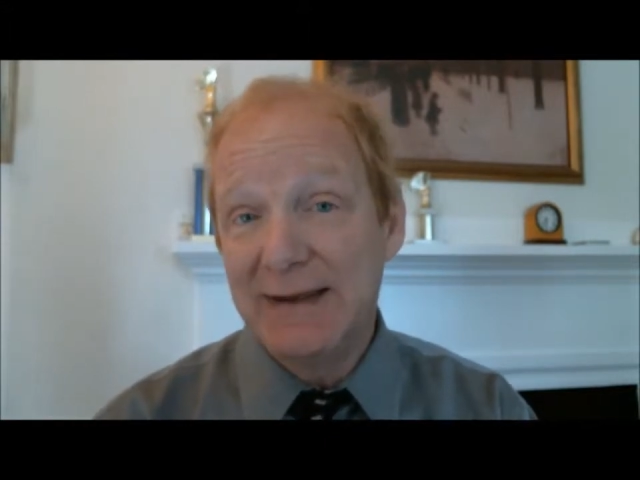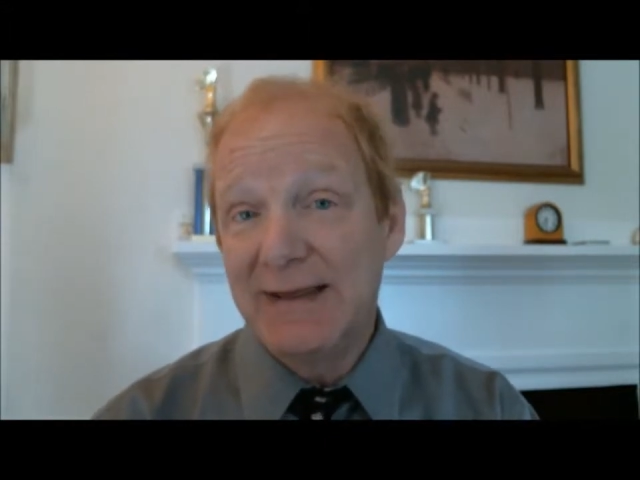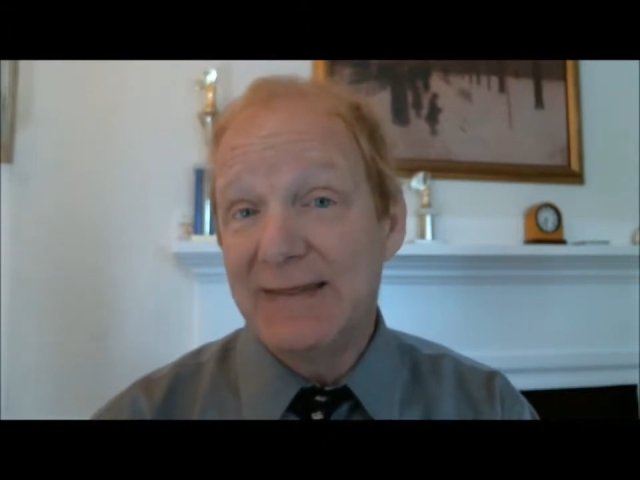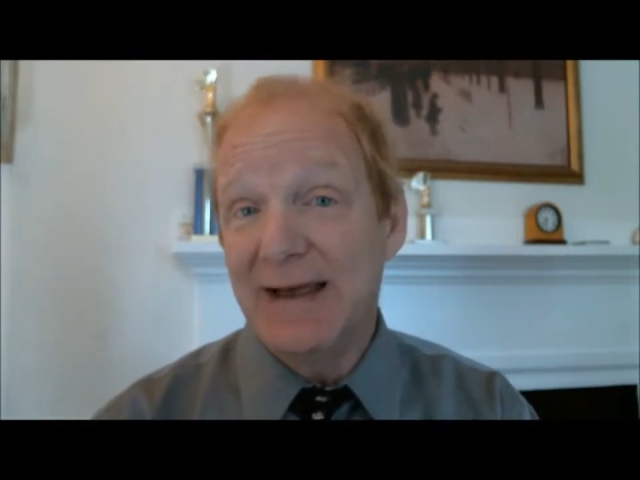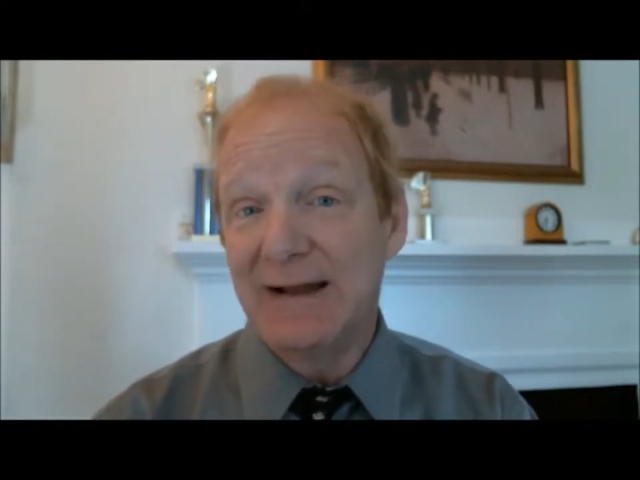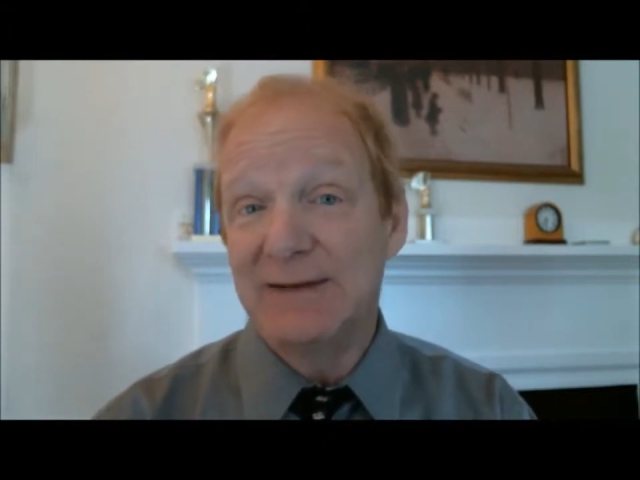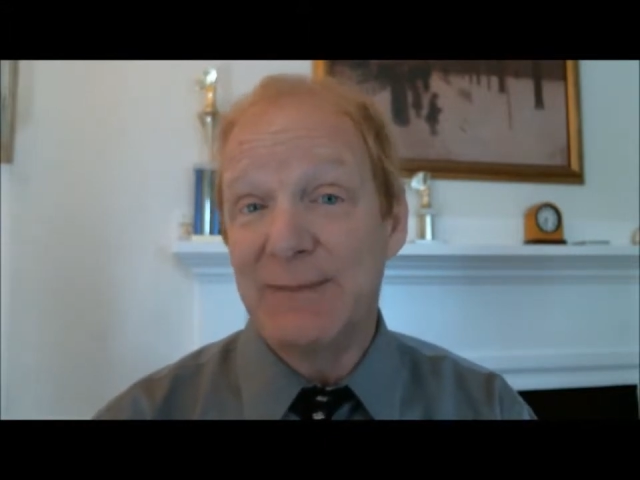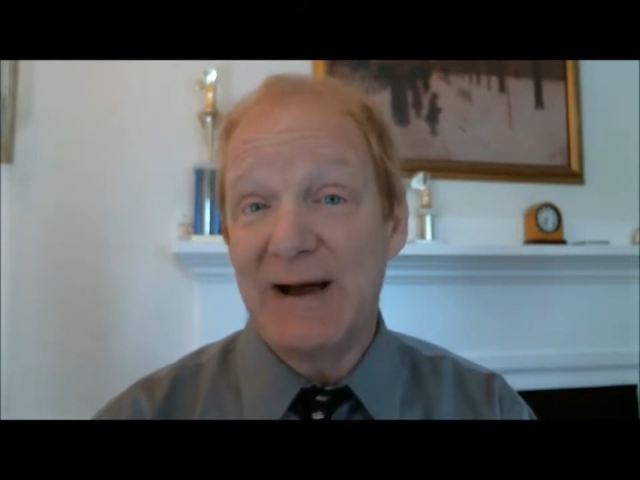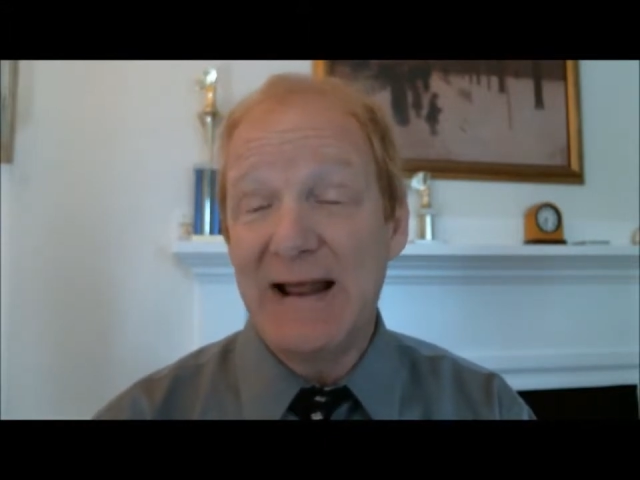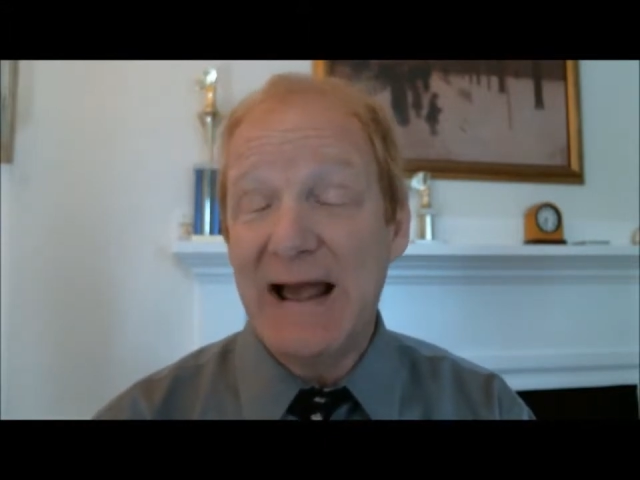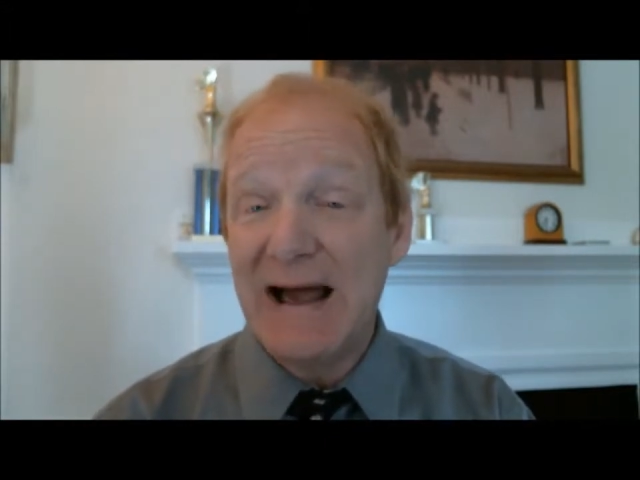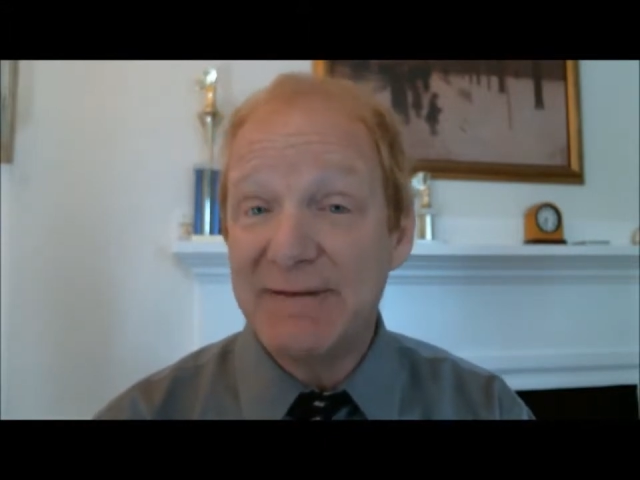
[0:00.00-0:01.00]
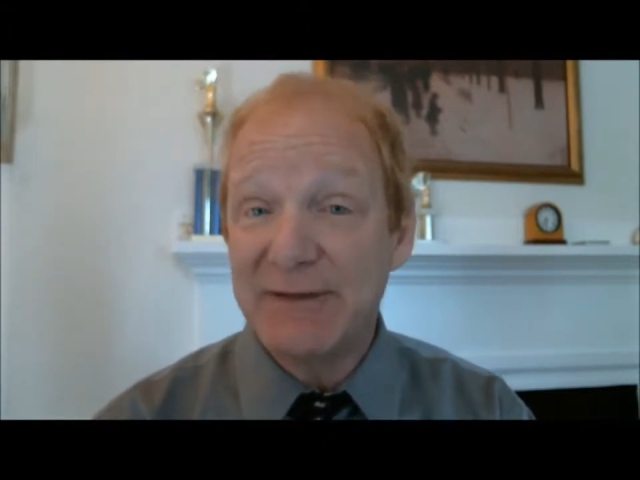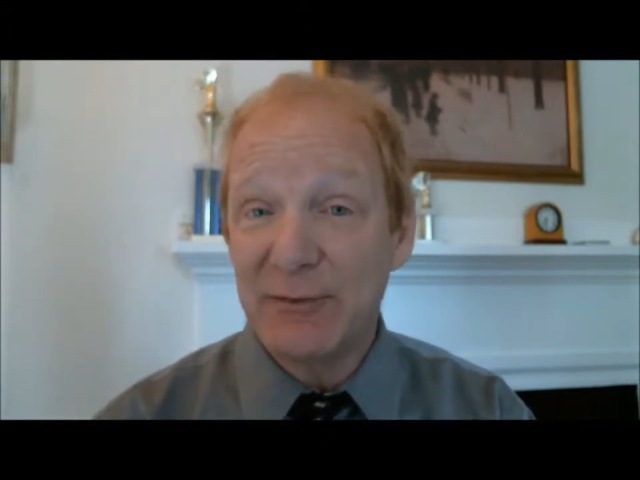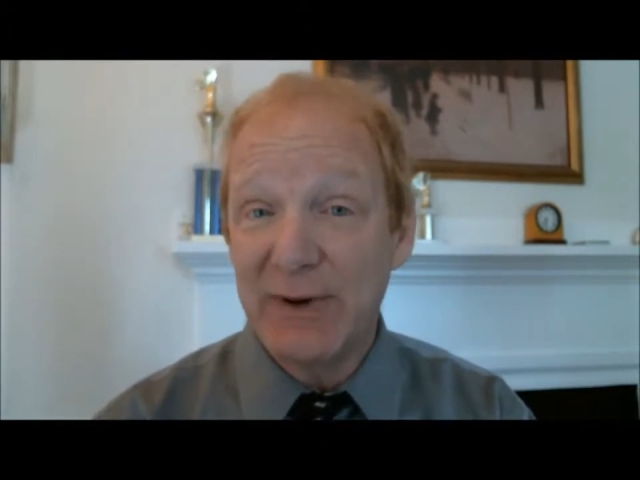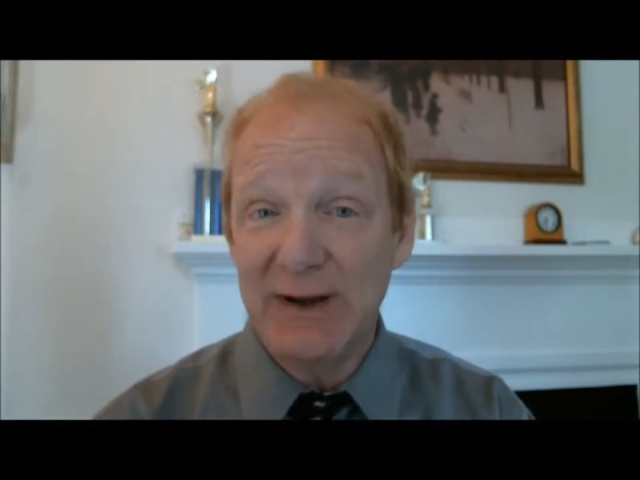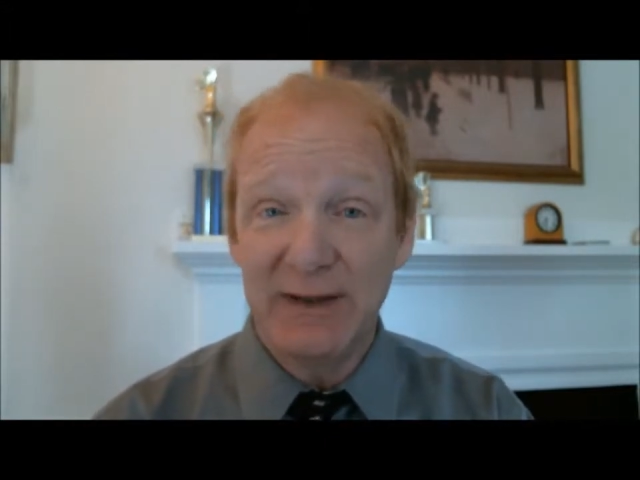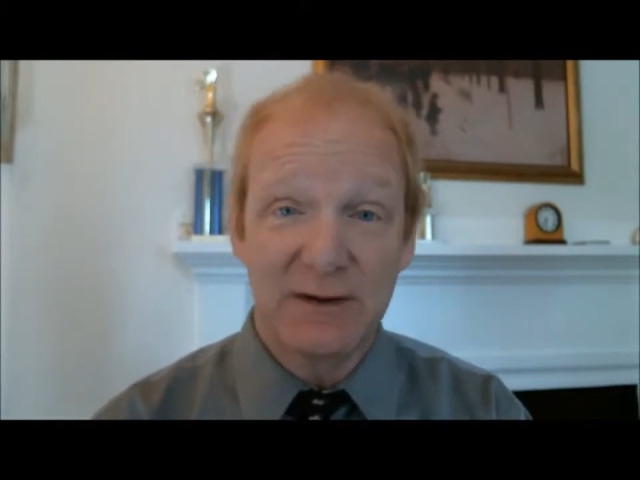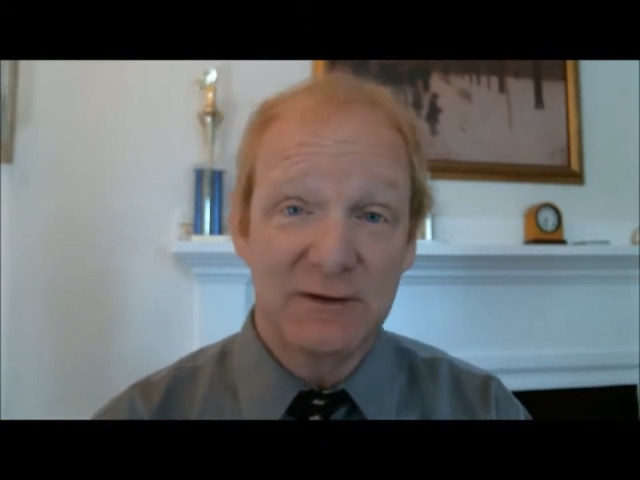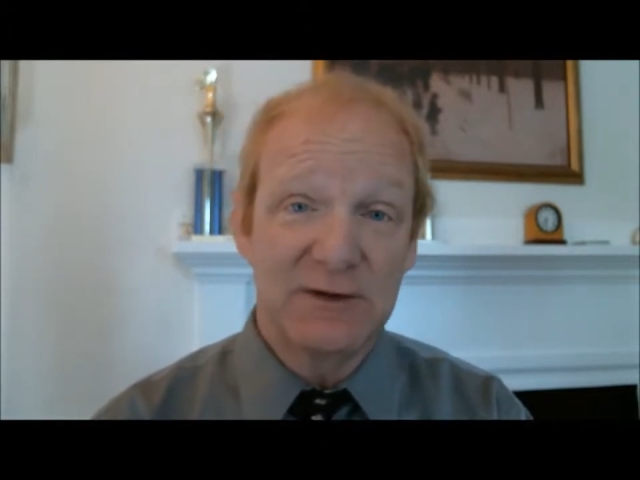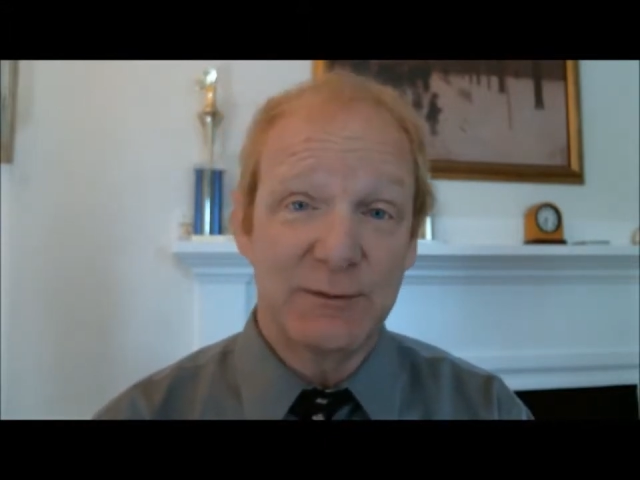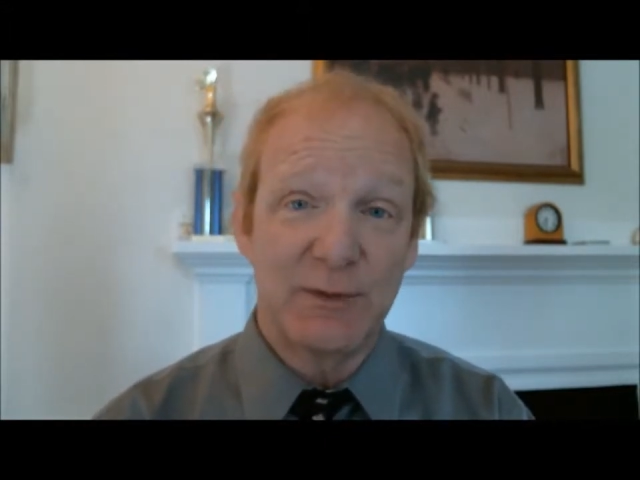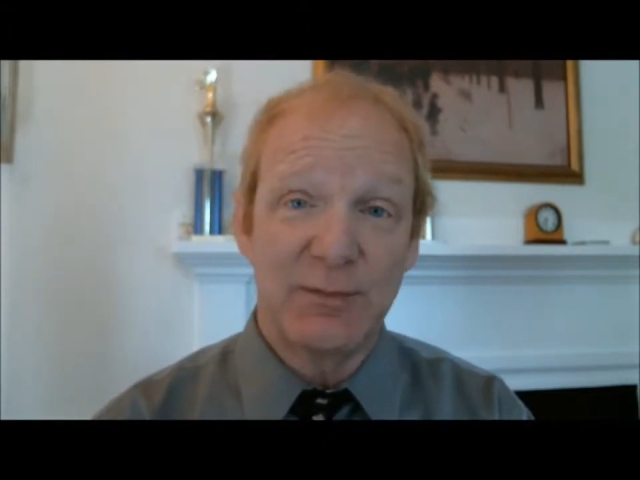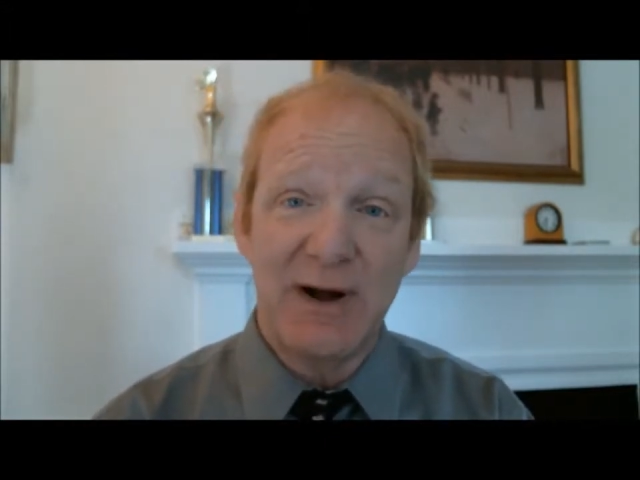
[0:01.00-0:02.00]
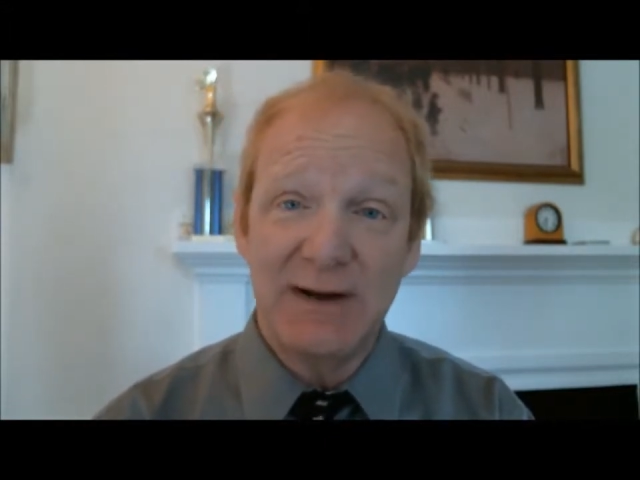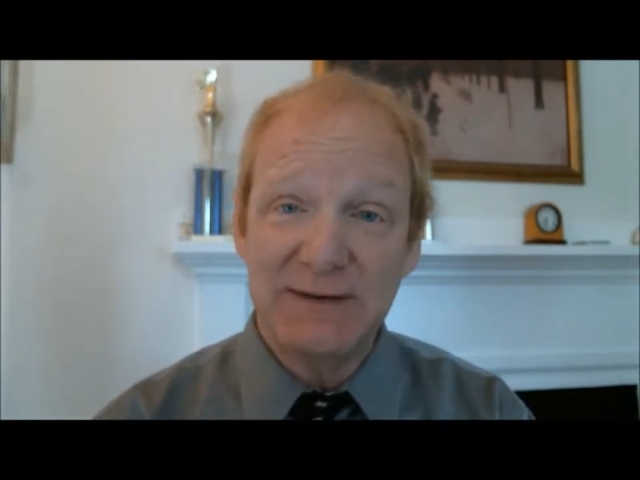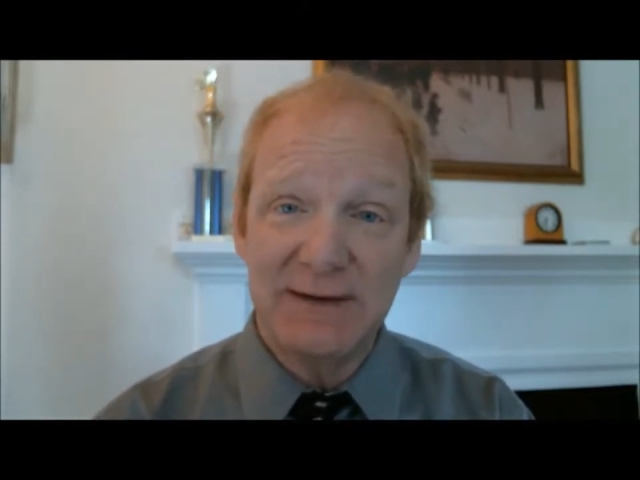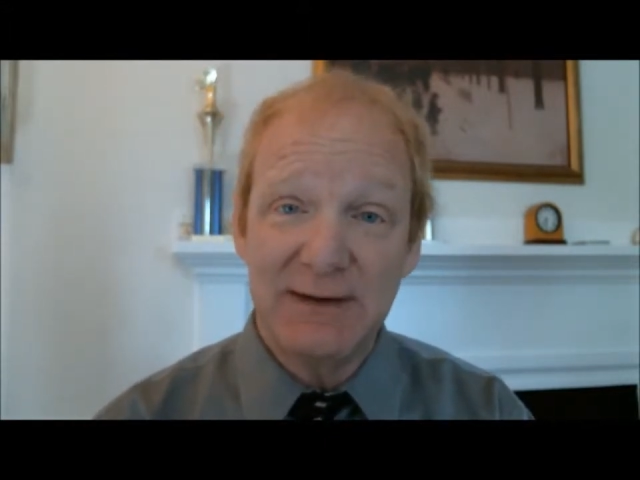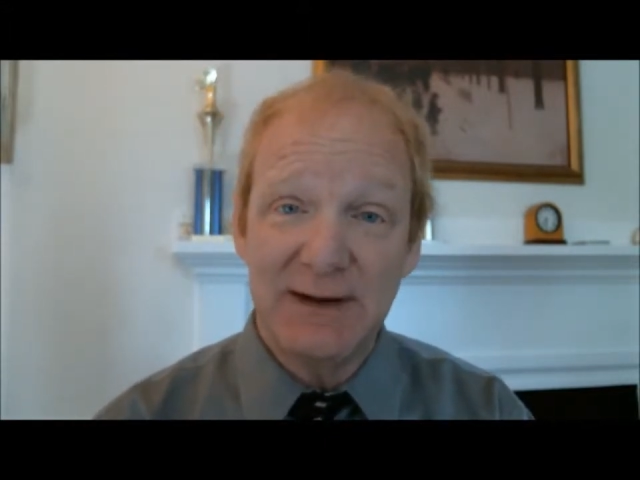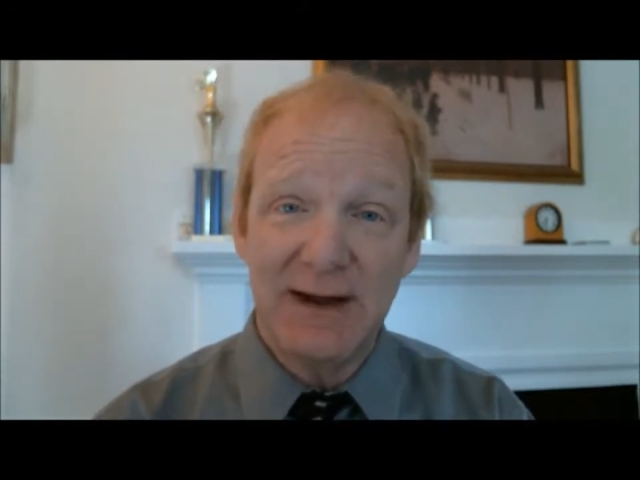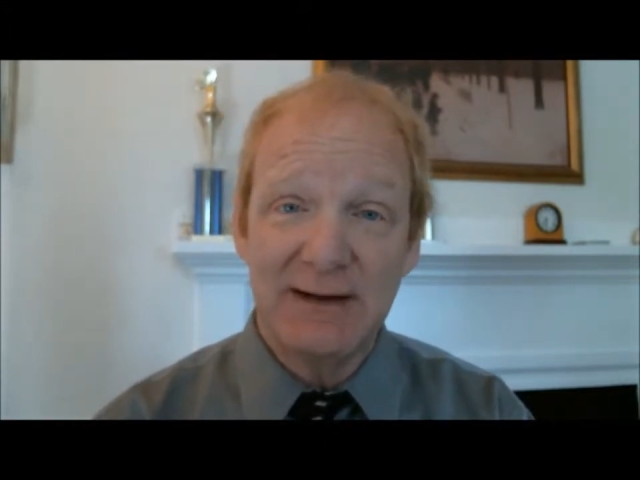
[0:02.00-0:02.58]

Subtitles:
That's about half the rate of the Consumer Price Index